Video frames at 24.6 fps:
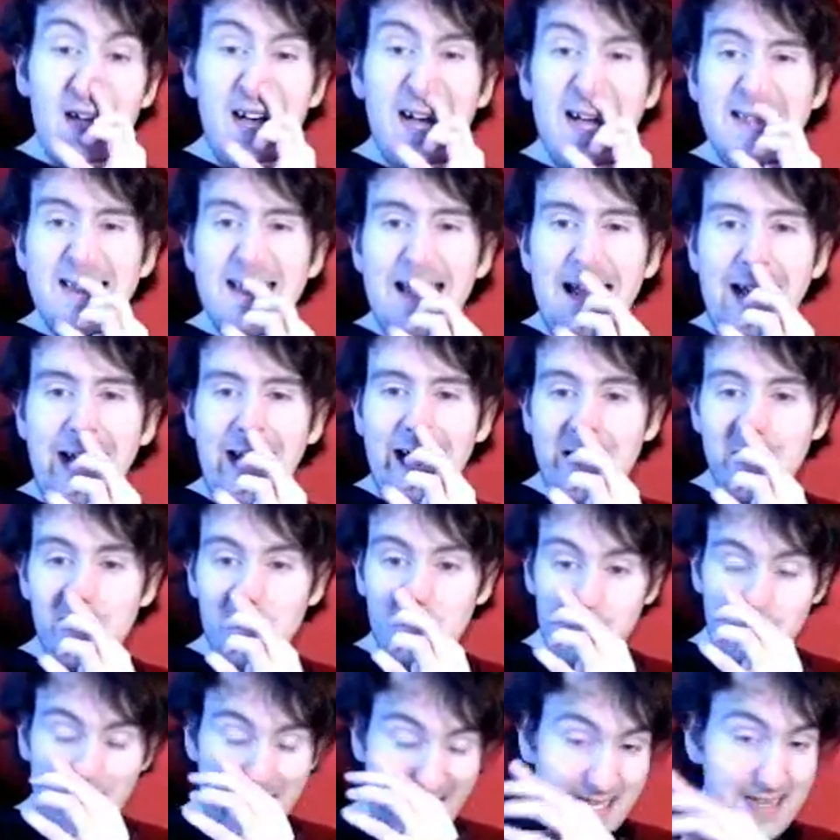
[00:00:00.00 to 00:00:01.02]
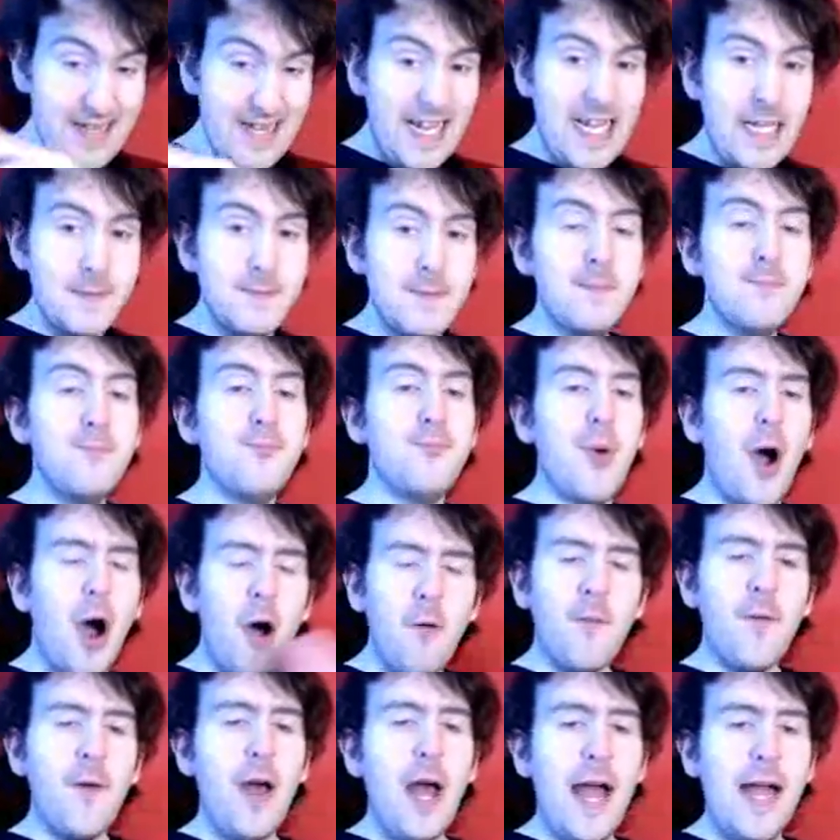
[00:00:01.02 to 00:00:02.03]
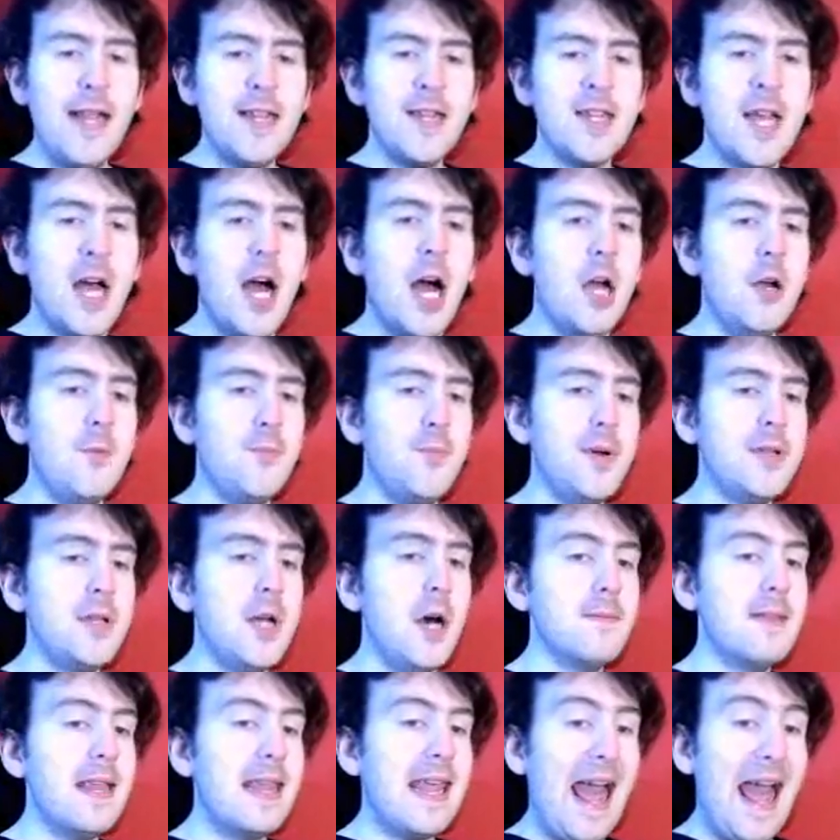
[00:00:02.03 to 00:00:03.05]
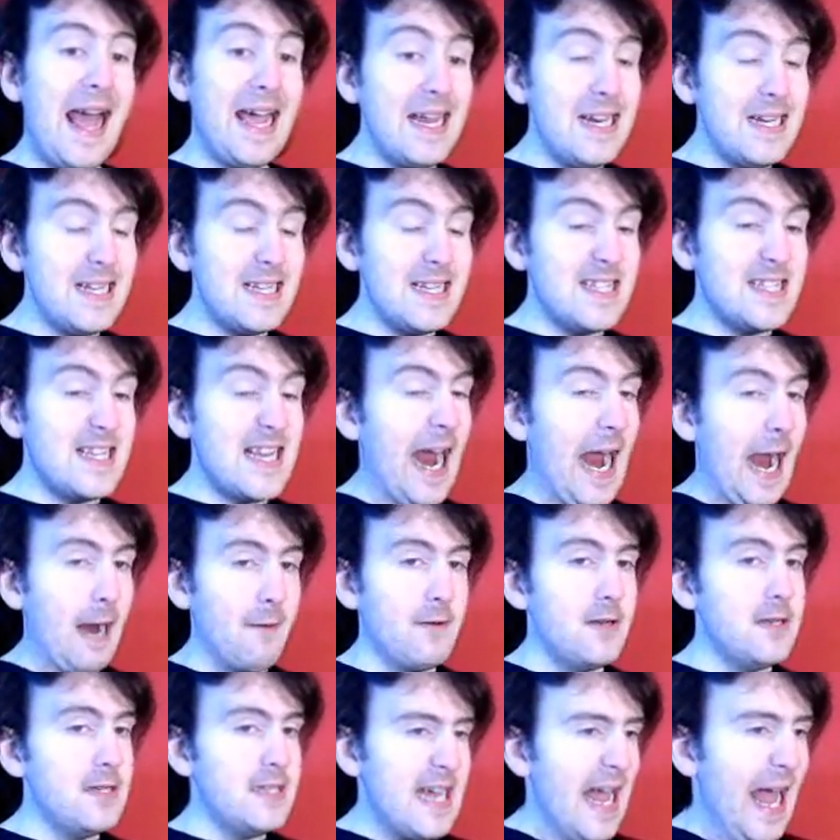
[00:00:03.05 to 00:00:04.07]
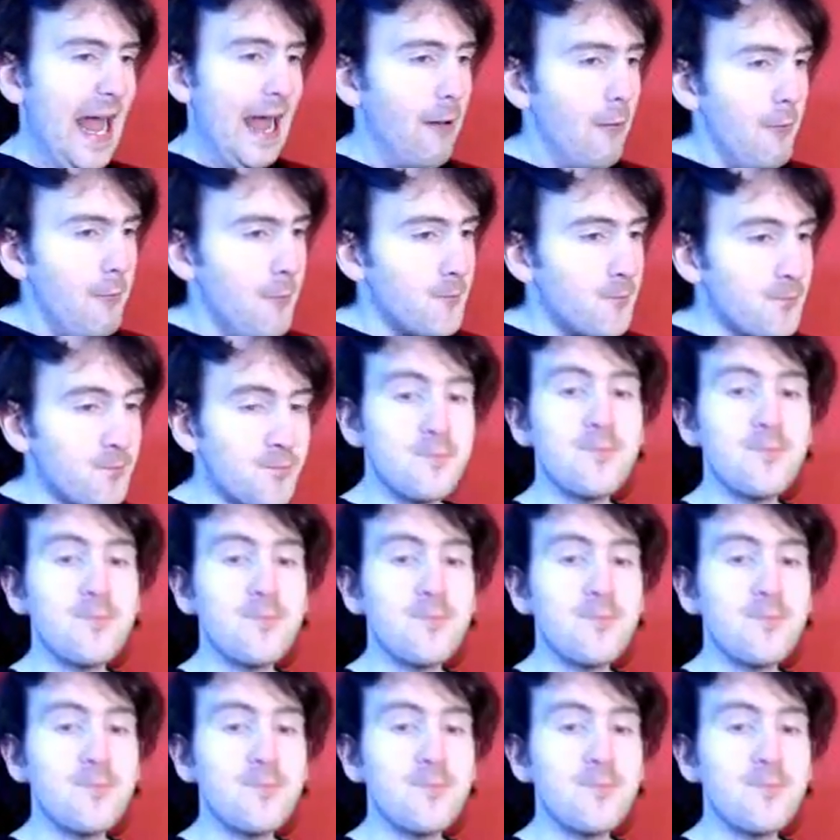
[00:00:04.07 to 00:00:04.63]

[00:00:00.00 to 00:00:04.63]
And then when they can be bothered to open up the gates to Arendelle,